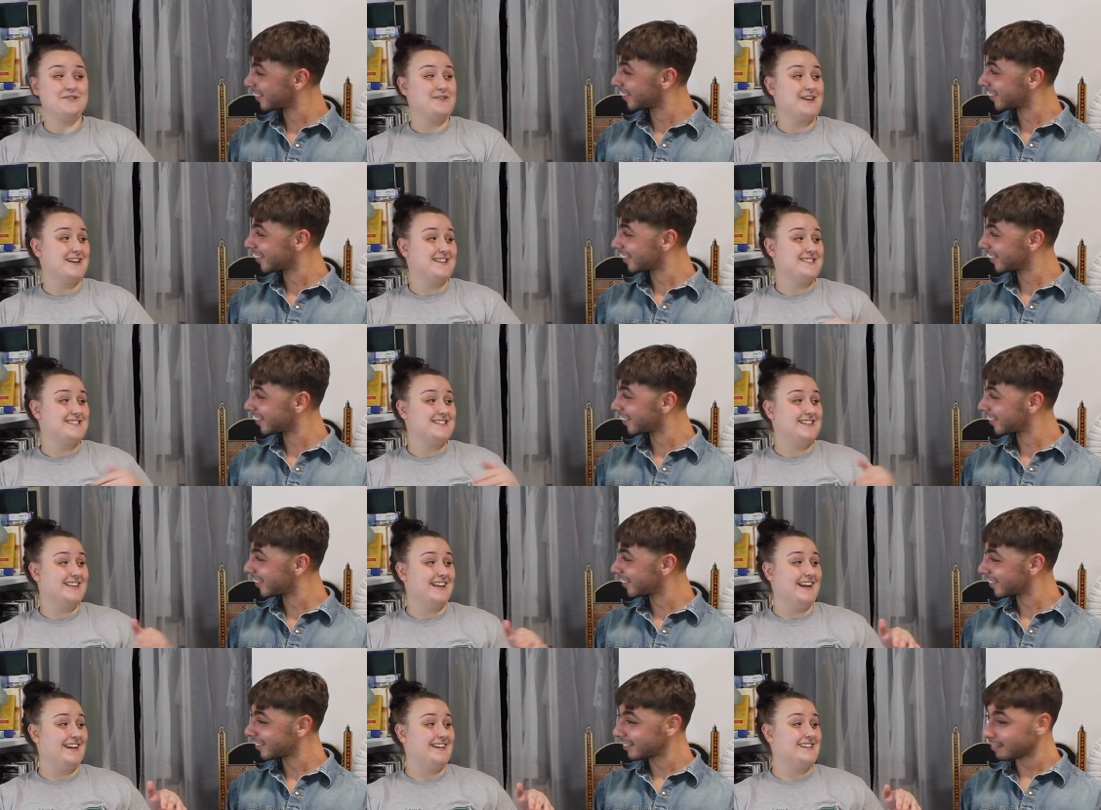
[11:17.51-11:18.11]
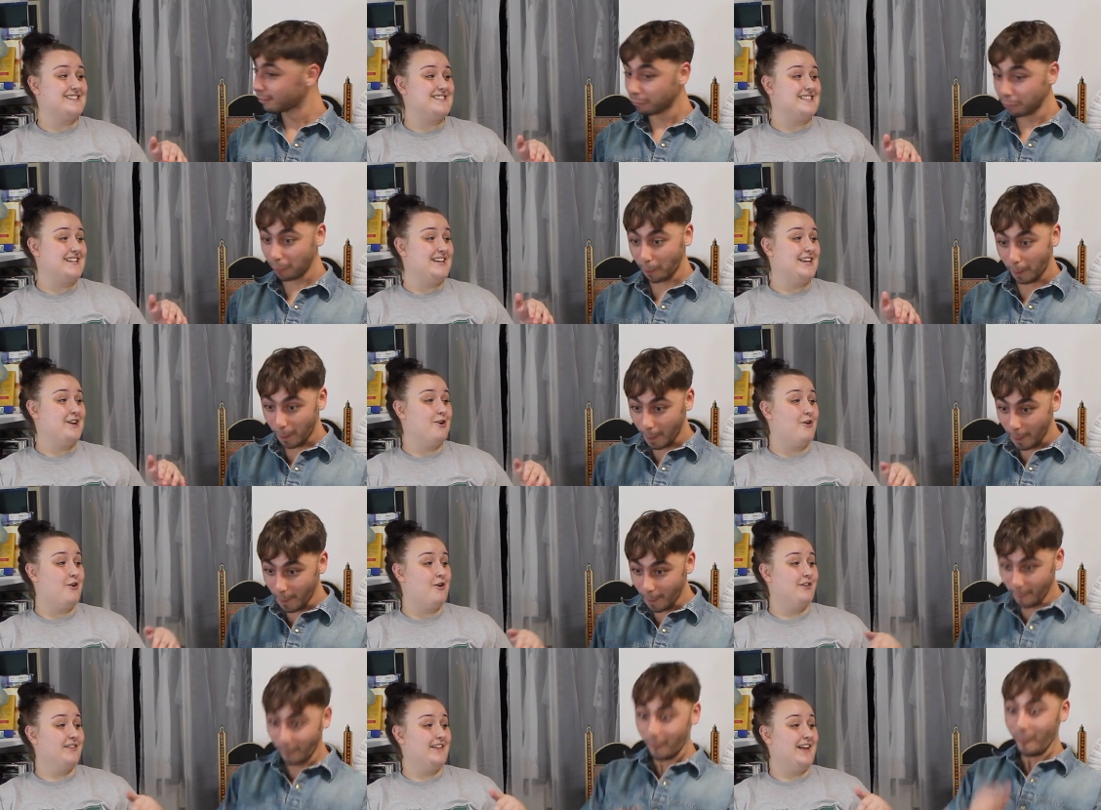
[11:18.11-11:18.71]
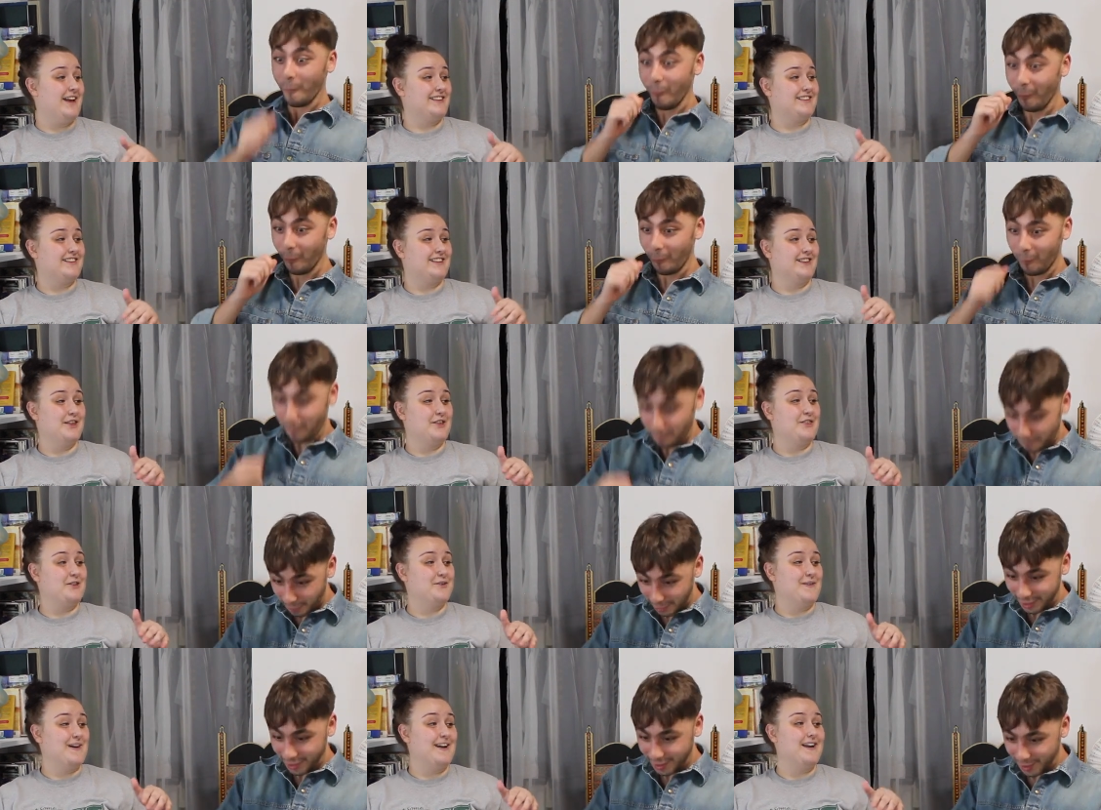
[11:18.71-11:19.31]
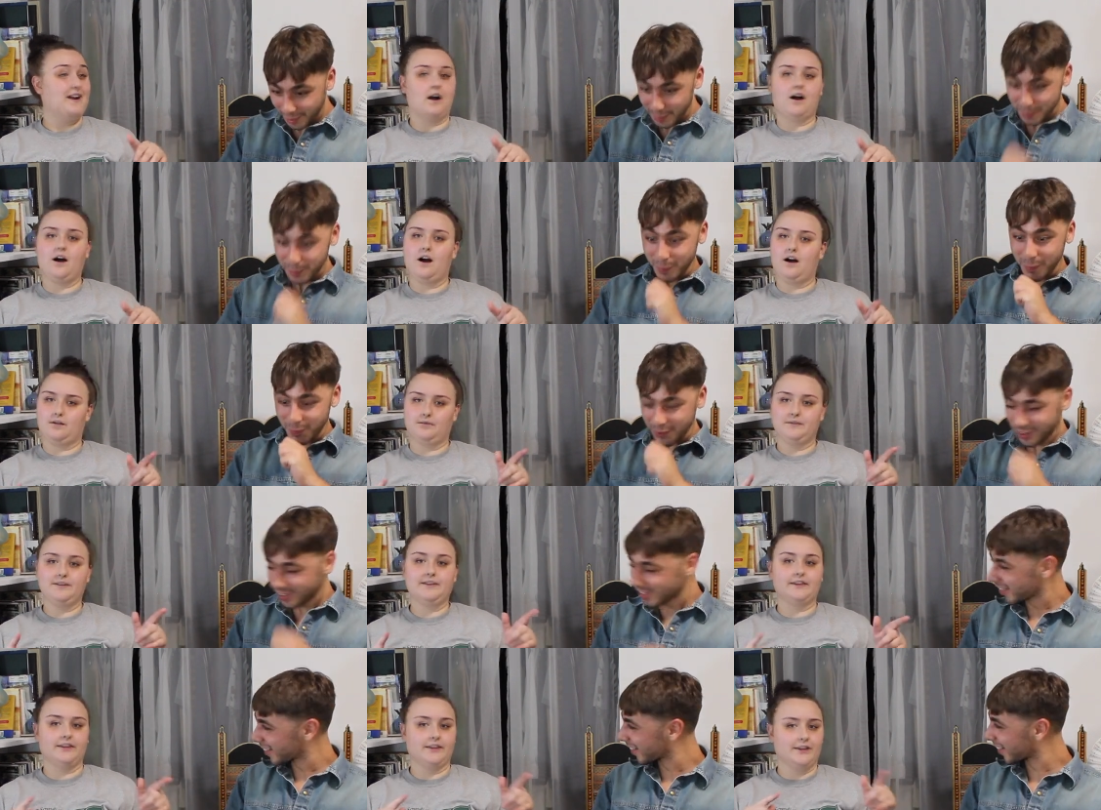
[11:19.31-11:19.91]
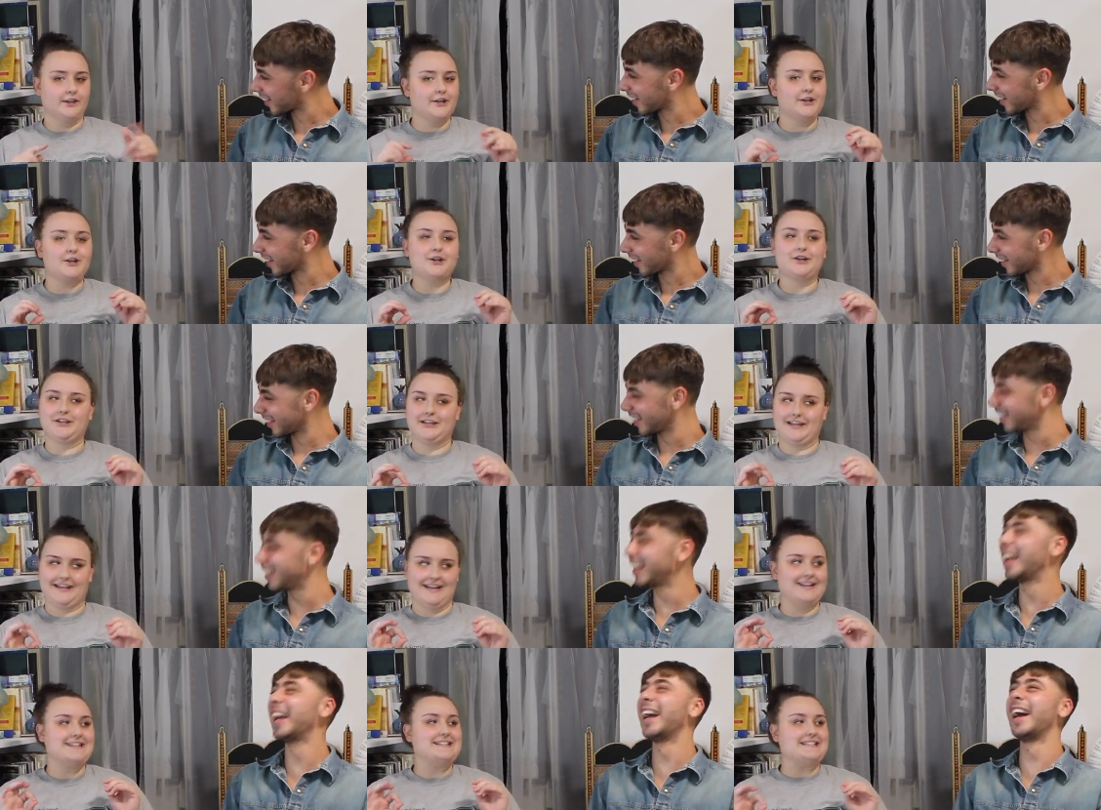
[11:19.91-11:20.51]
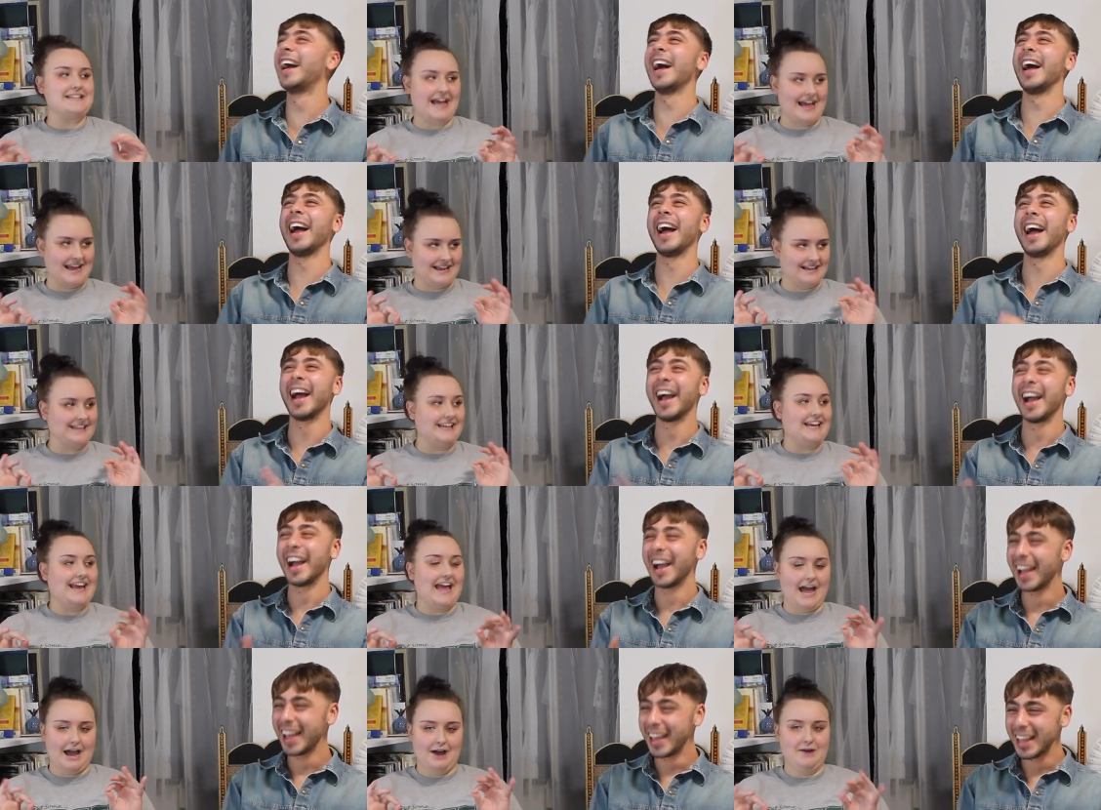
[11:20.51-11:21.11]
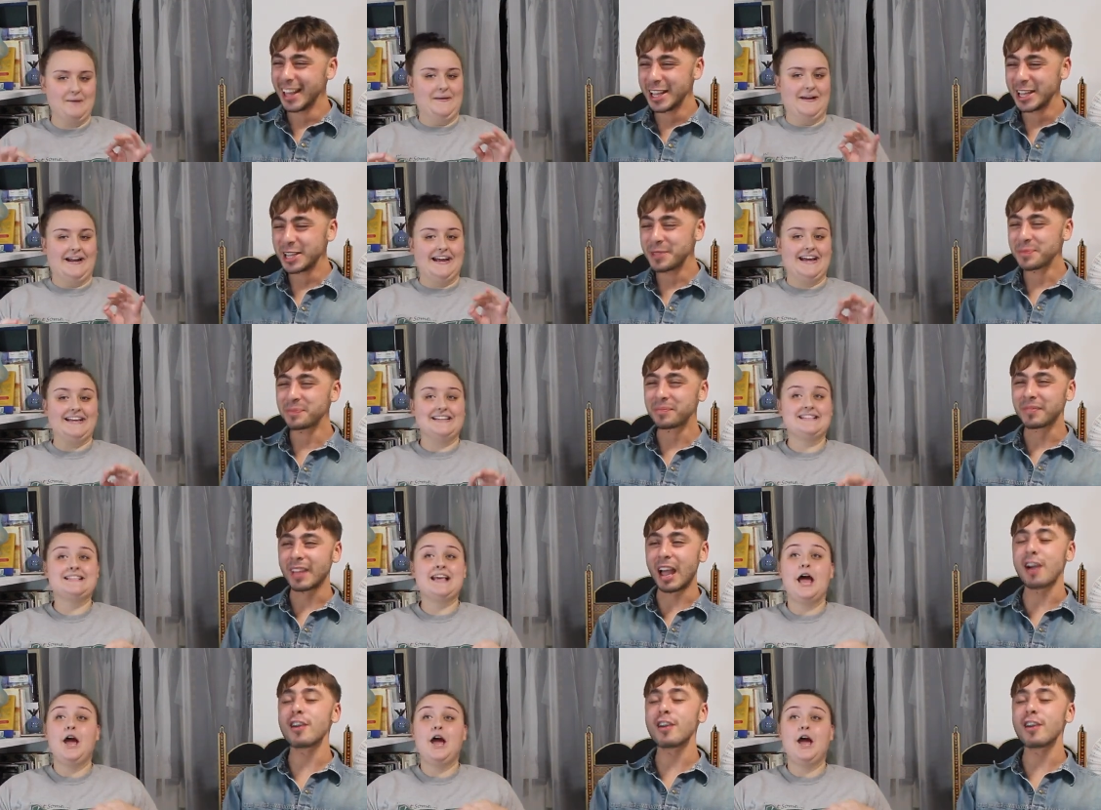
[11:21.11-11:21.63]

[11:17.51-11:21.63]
Speaker 1: you get to like see all like the Lithuanian, oh, literally exactly how it is.